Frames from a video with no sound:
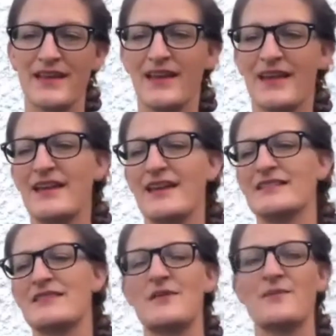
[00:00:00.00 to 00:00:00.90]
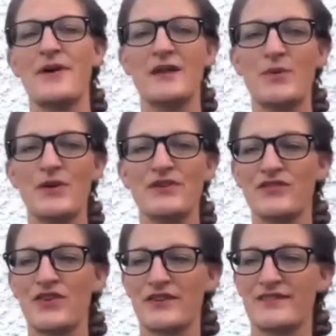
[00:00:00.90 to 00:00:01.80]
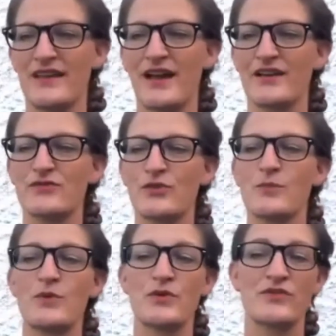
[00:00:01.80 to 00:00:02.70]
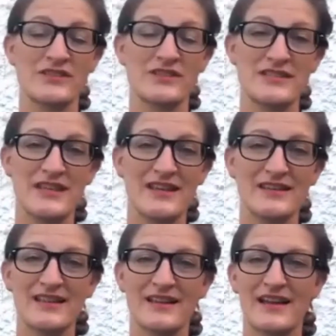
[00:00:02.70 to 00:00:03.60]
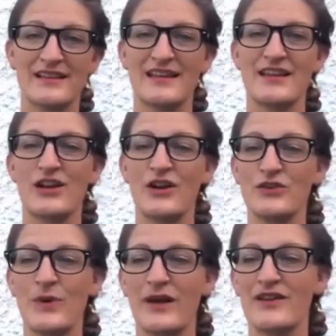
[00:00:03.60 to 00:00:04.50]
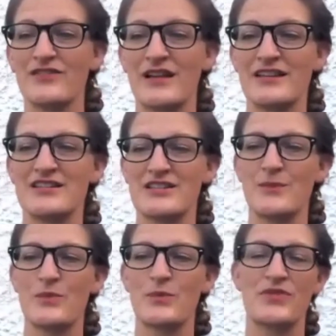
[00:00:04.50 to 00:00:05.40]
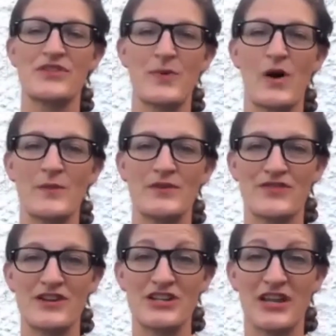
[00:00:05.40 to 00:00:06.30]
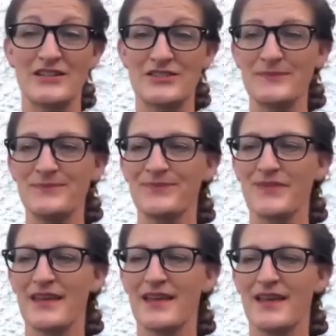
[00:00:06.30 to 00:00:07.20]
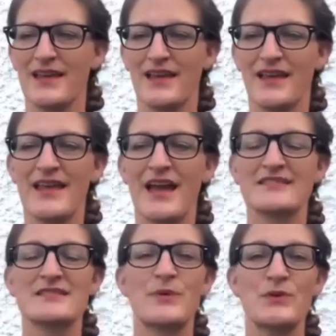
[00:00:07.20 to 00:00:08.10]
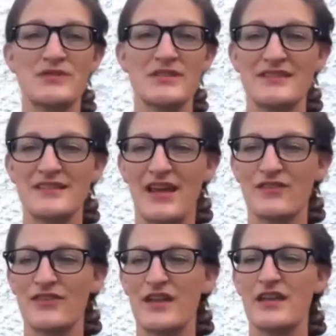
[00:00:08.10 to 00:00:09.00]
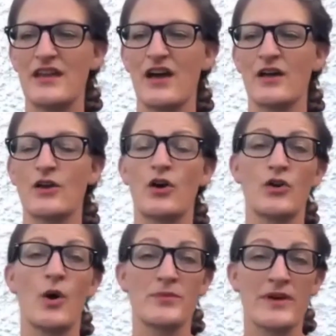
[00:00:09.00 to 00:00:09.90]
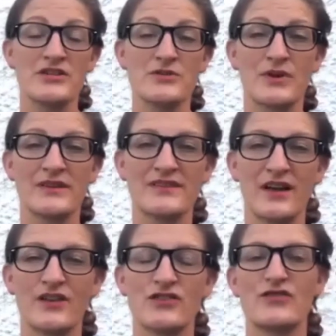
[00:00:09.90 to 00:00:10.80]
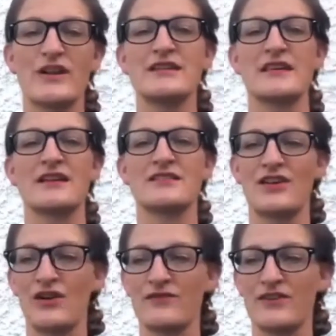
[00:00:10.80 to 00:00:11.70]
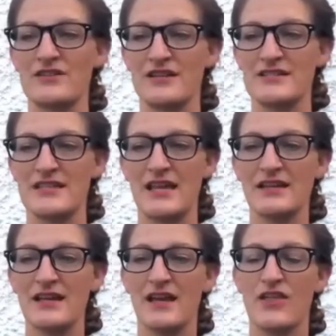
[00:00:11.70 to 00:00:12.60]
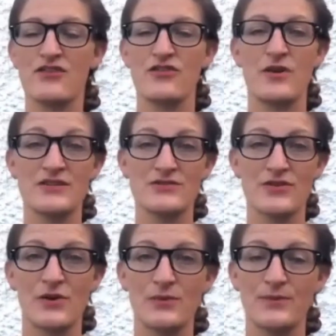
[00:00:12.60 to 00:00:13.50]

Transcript: He is the main point of contact for the Board of Trustees and has a close working relationship with the Department for Education. He has supported the DfE on operational concerns relating to COVID-19 through his role